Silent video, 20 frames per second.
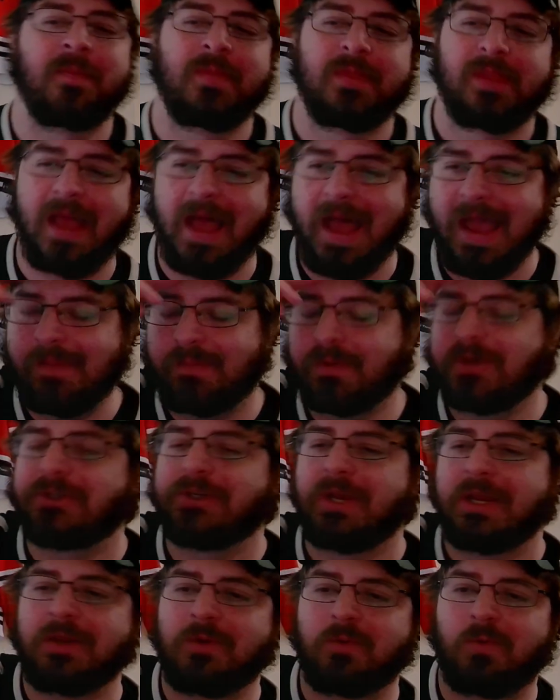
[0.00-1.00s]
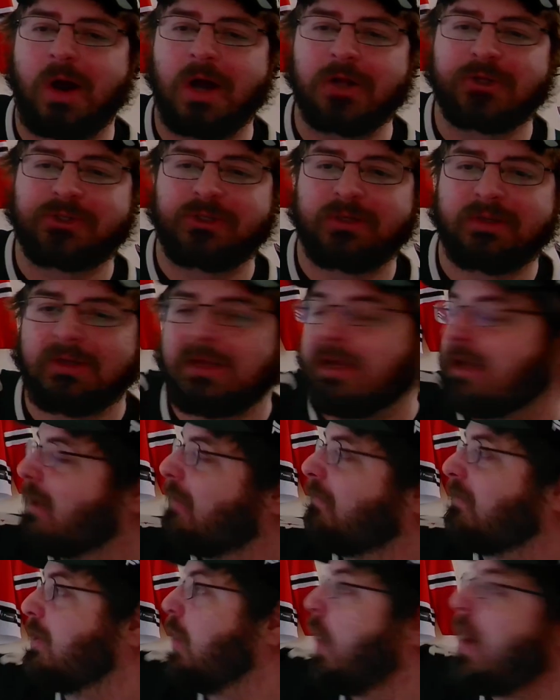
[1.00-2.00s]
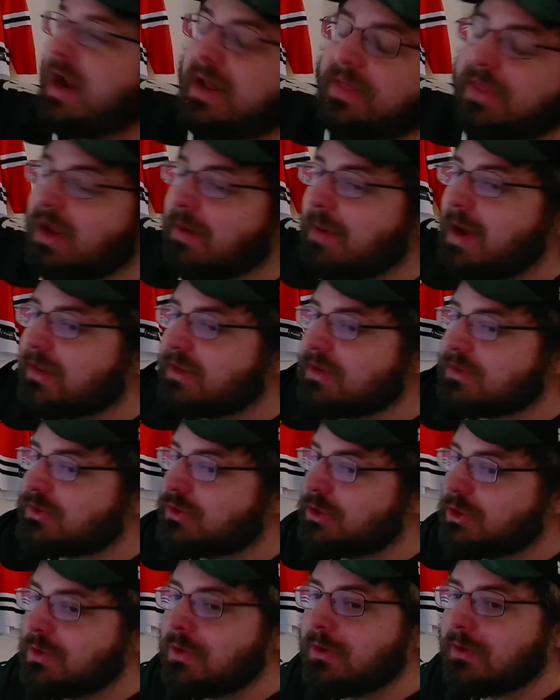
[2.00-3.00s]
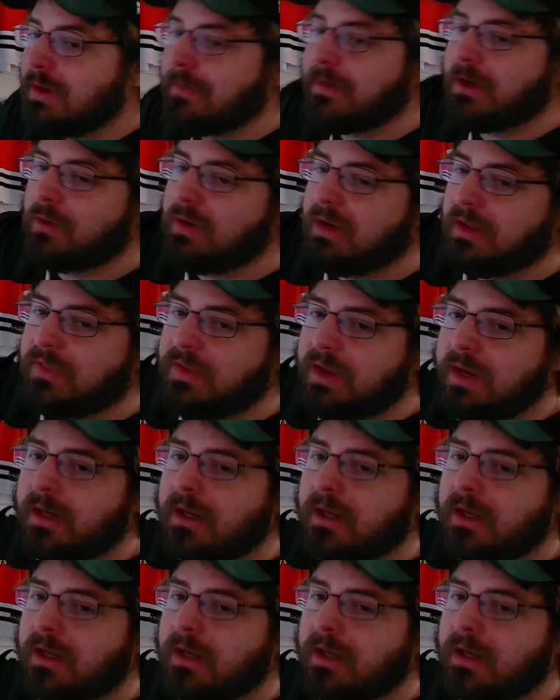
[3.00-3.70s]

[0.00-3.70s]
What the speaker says: I appreciate you watching. If you know anything about this dude, let me know what you think.